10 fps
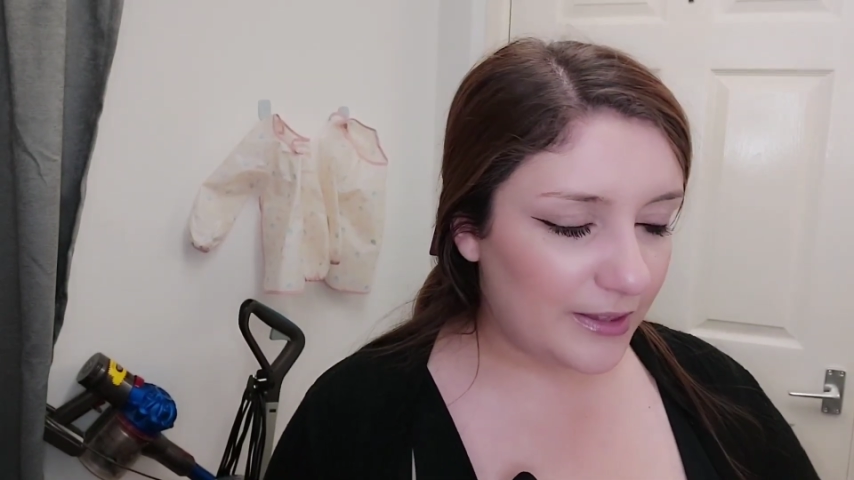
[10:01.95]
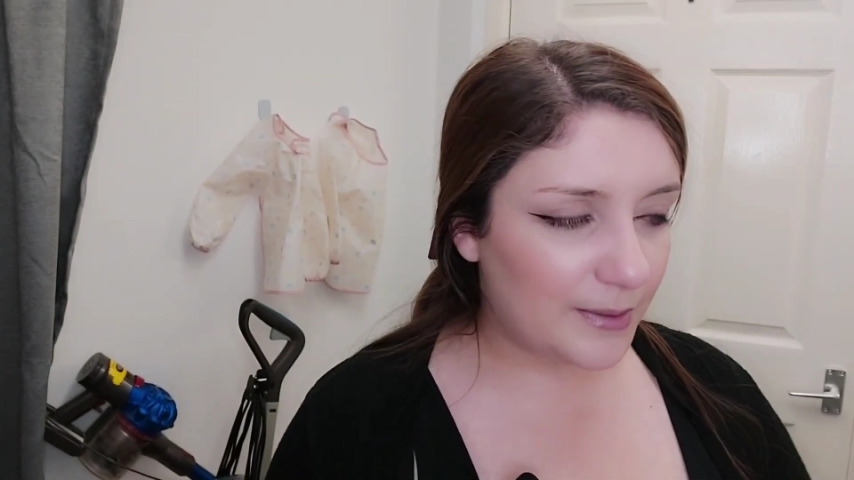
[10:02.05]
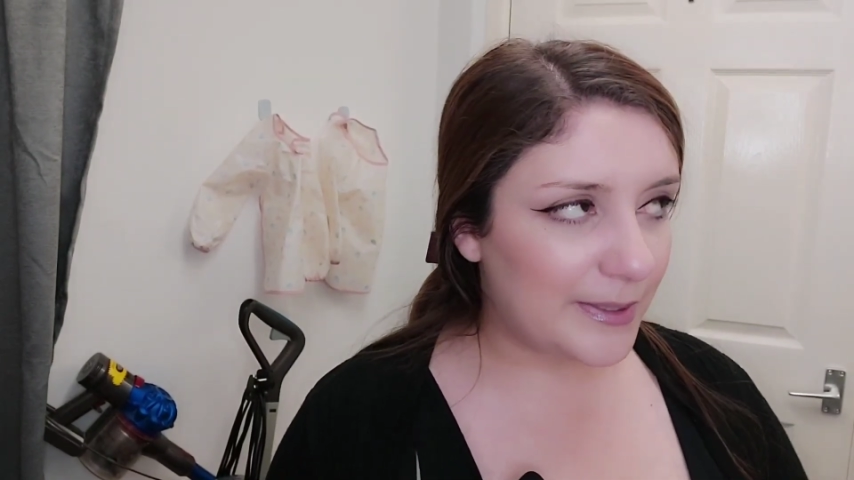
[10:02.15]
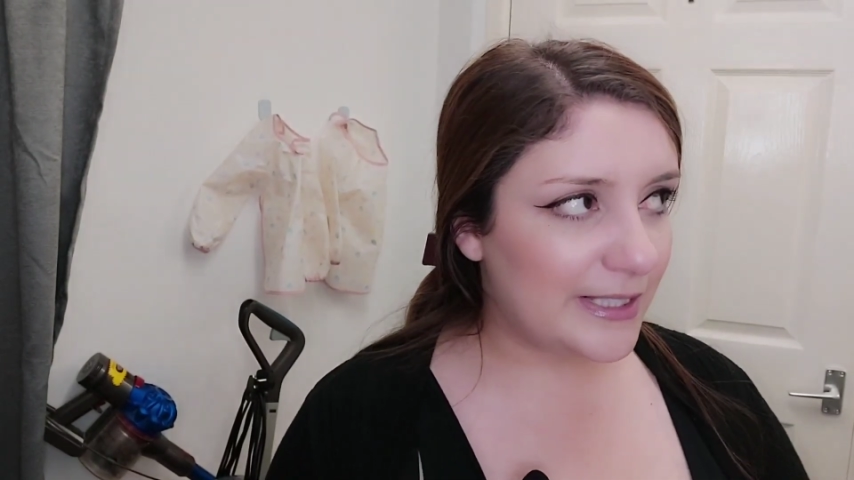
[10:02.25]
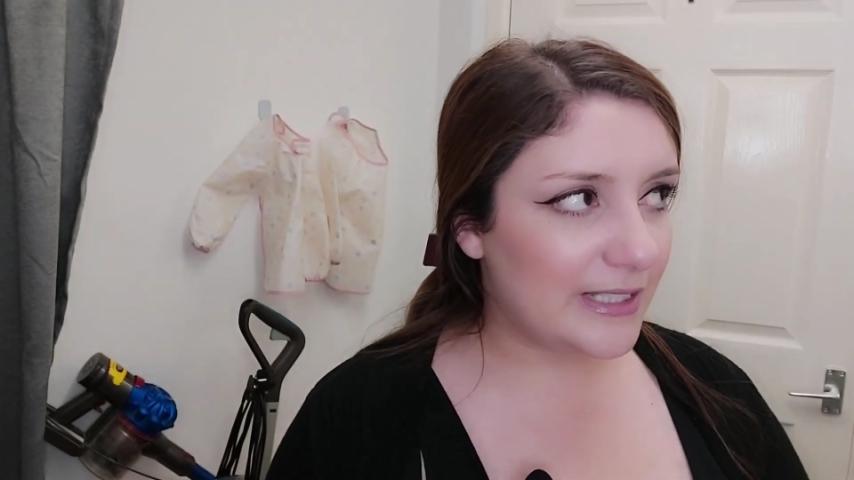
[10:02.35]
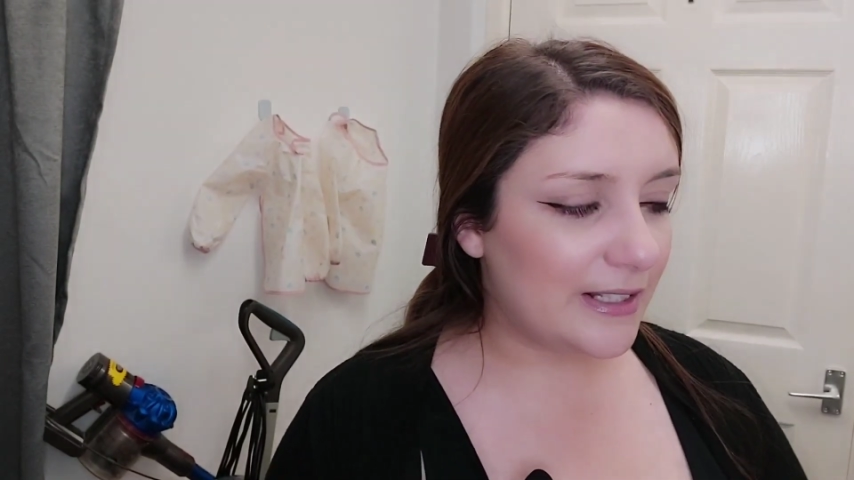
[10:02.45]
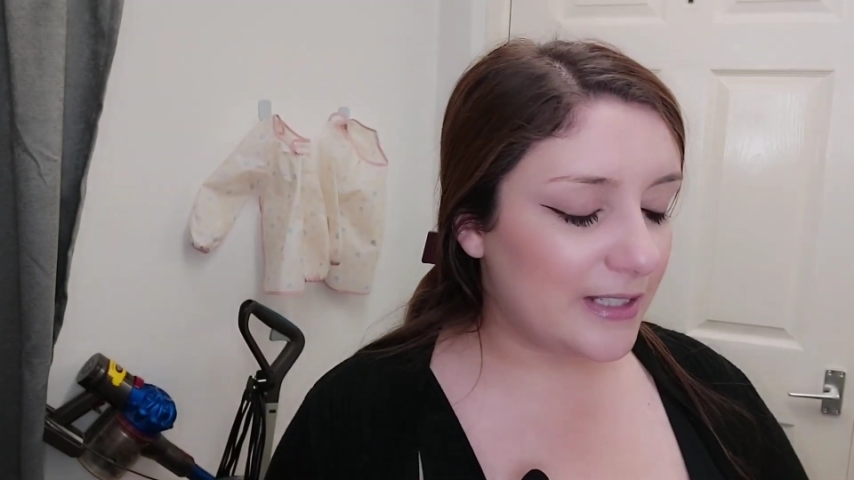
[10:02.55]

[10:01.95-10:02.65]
think my sister